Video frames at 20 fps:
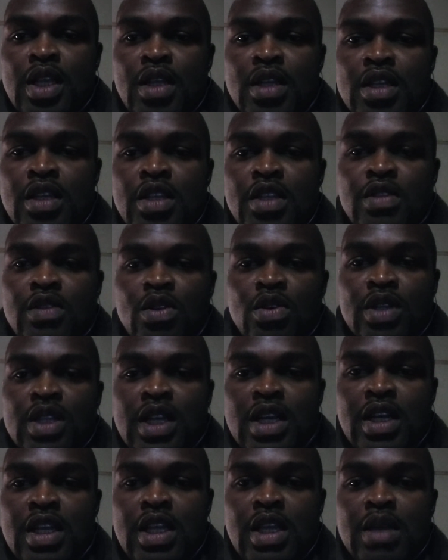His
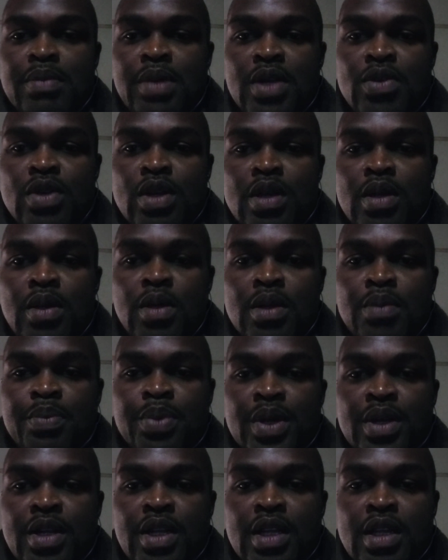lawyer, Emmanuel
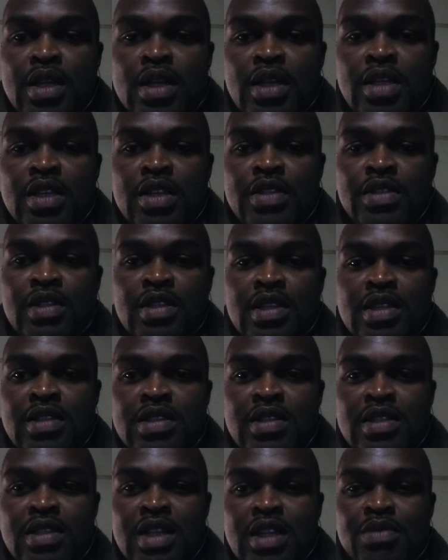Perret,
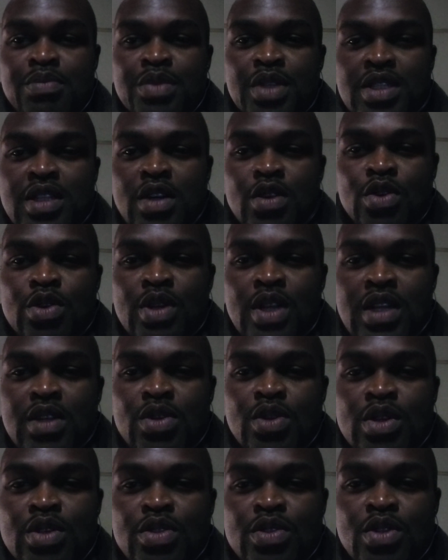insists that Mr.
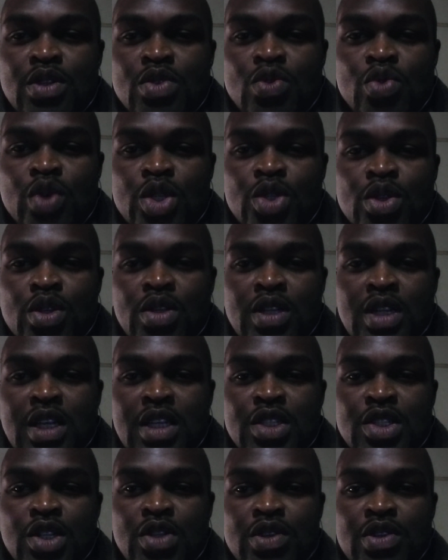Onan does not question
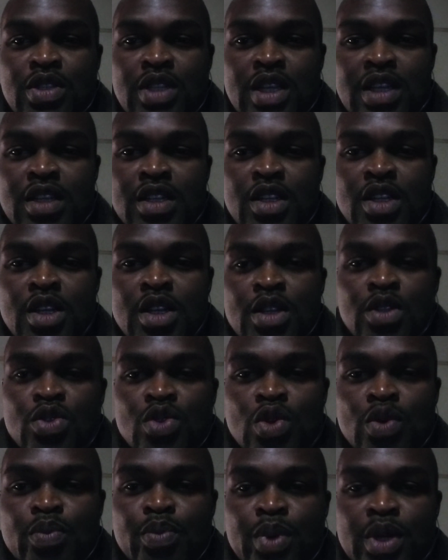that genocide
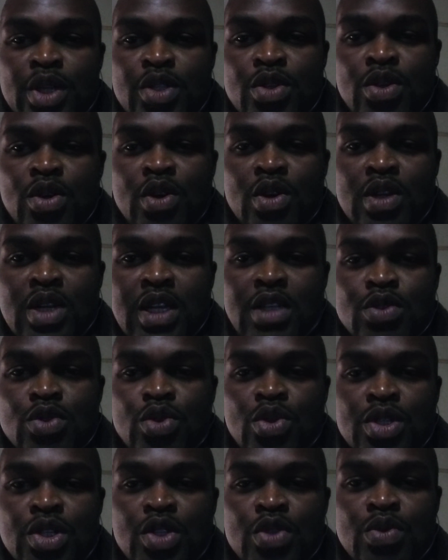took place or that
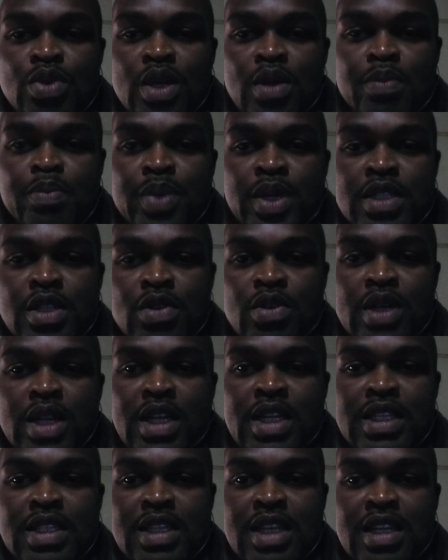Tutsis were
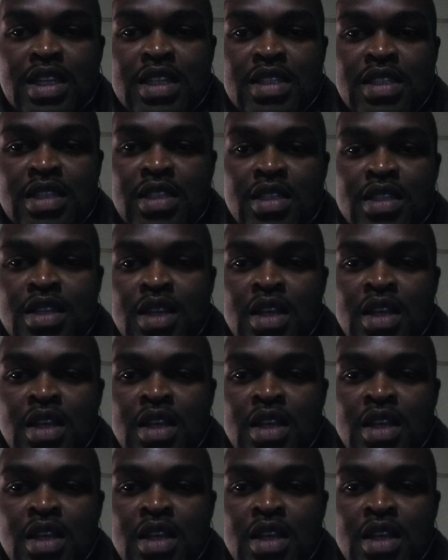particularly targeted.